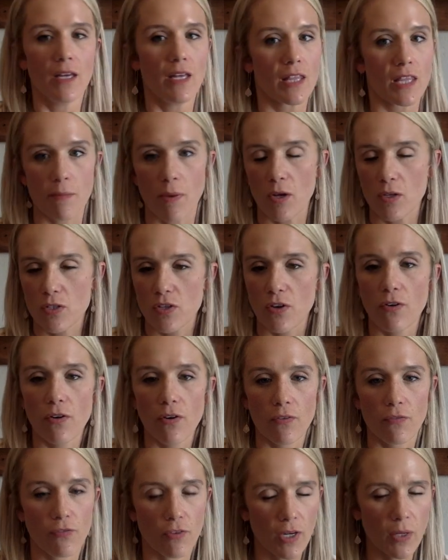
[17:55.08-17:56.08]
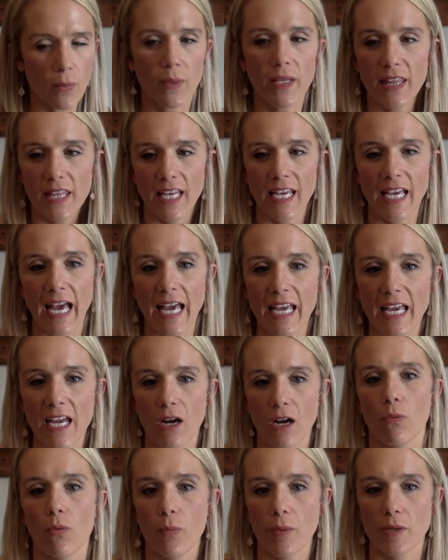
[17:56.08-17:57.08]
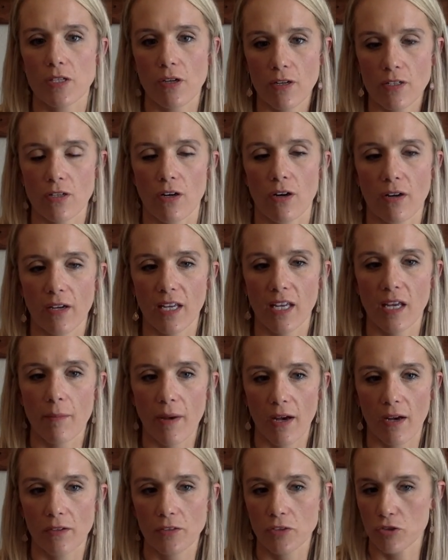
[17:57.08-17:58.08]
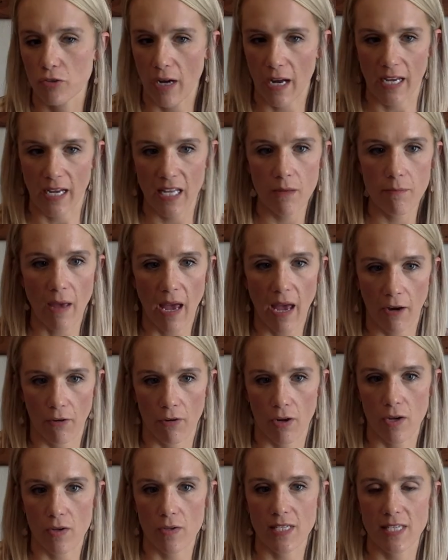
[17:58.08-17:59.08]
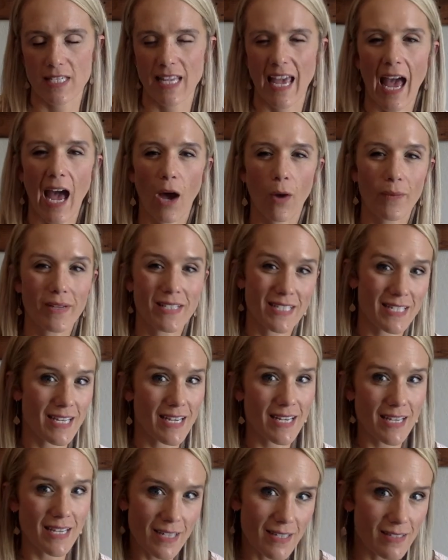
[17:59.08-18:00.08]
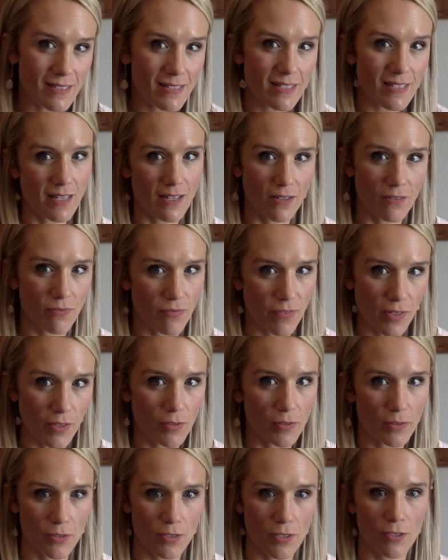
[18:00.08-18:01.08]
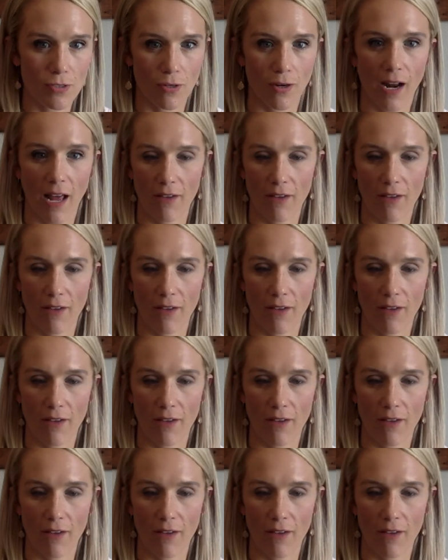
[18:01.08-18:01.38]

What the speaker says: The most frequent thing I hear when we start talking about tracking macros is how intense it feels to start